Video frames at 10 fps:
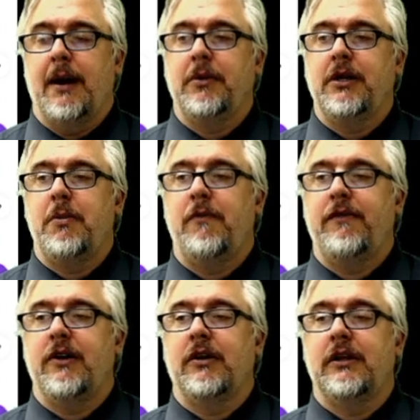I'm going to come over
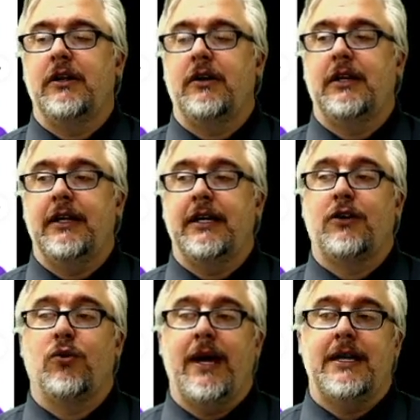here and click
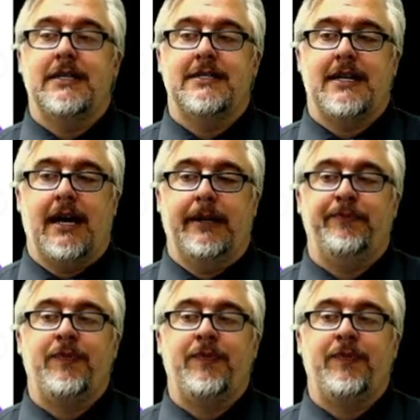Create a Design.